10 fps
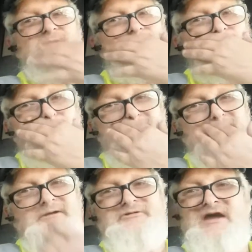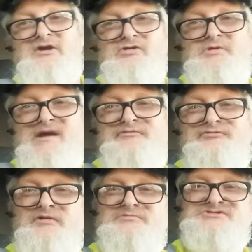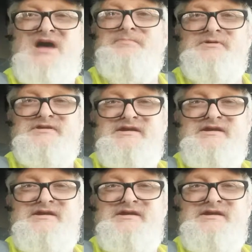though, because I only went from Joplin